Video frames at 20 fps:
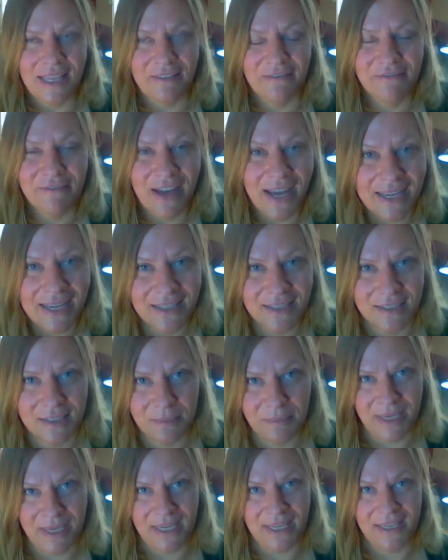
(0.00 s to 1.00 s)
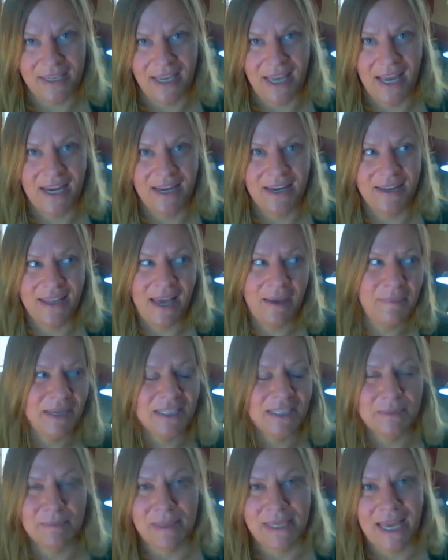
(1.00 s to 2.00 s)
they find me, and that
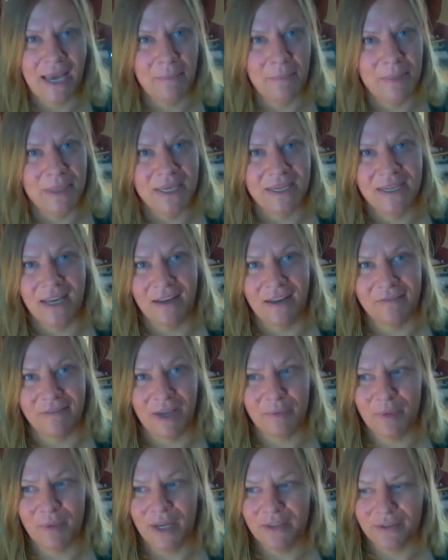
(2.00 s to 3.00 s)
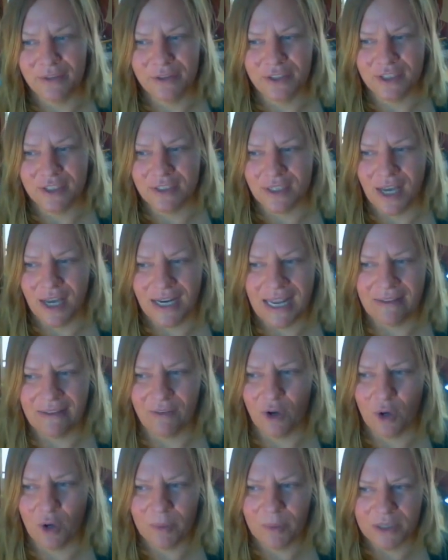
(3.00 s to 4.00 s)
makes me happy enough. I'd rather just not
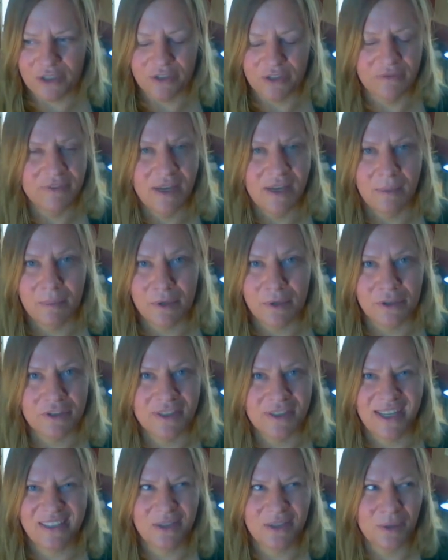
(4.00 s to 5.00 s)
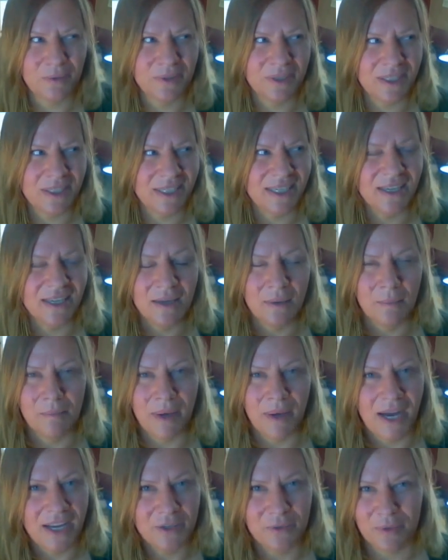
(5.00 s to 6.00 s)
have a whole bunch of numbers that don't really
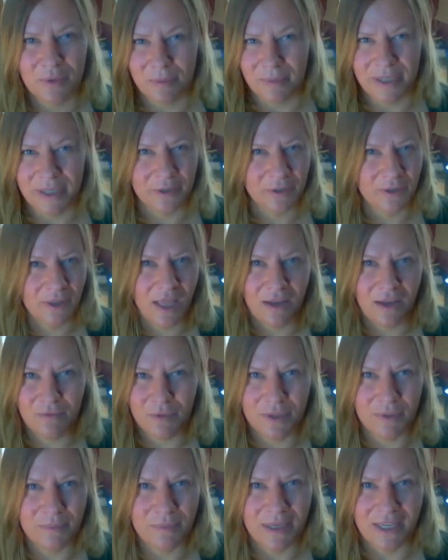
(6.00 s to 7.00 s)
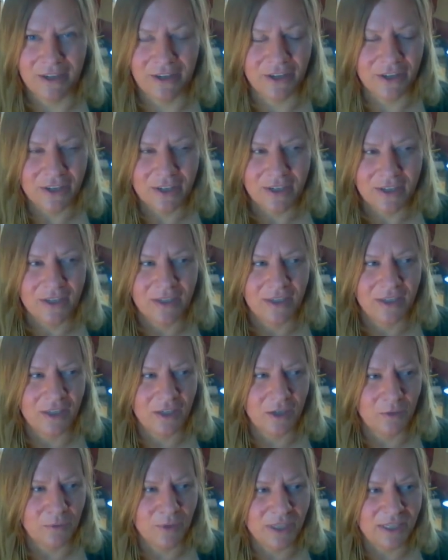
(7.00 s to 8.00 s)
bond with me or love with me or, you
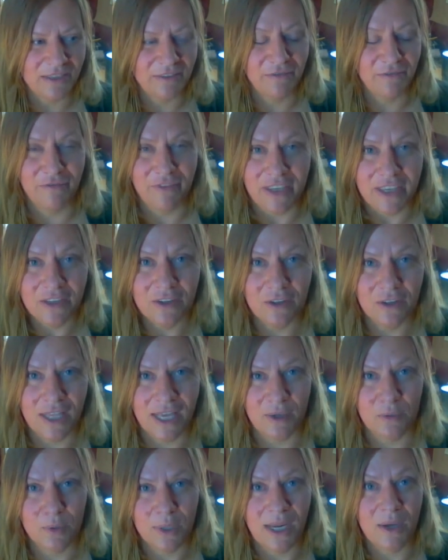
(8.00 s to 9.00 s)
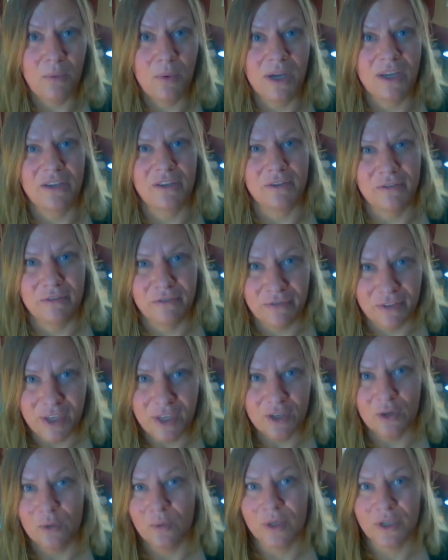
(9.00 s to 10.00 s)
know, really feel like what I want you to
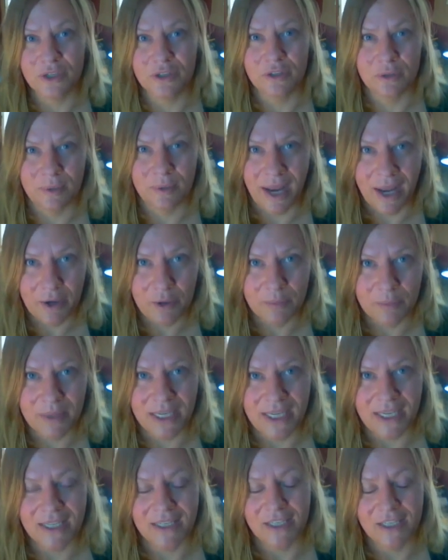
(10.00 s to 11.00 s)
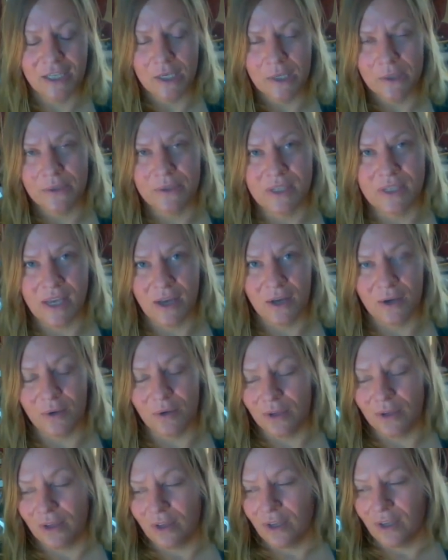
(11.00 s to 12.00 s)
feel when you're around me, you know.
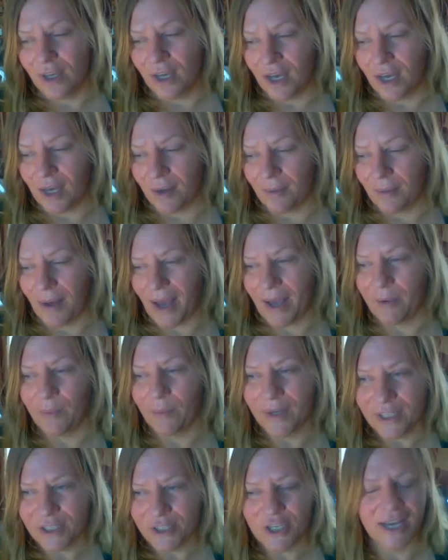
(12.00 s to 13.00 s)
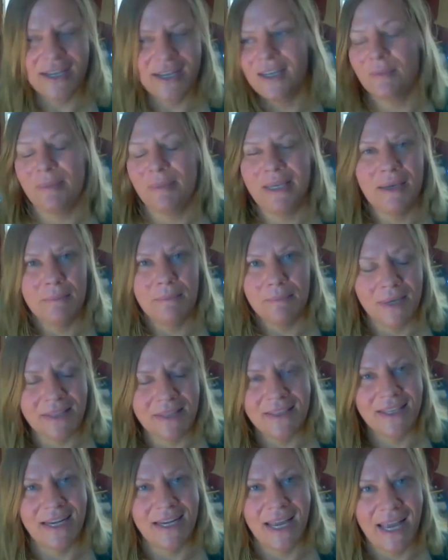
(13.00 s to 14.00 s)
So uh, I wish I could be a
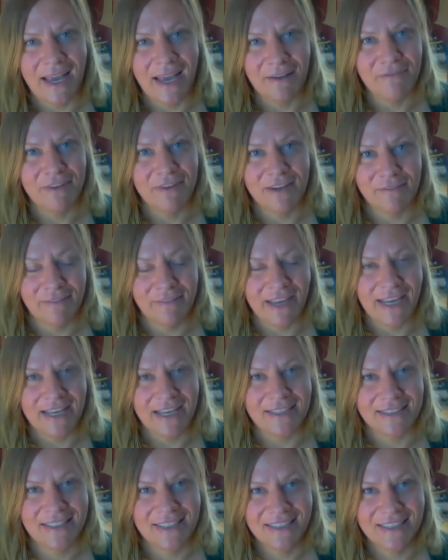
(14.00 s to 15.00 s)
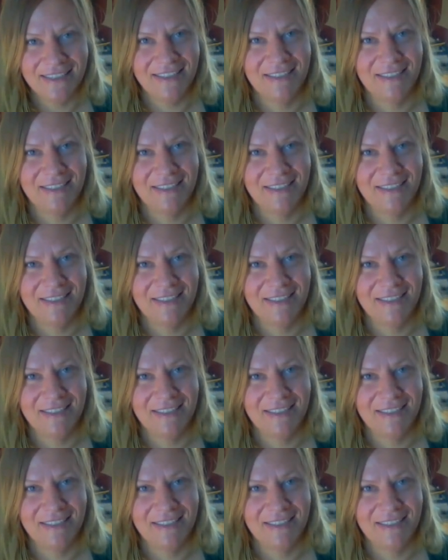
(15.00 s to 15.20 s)
month and a half in advance,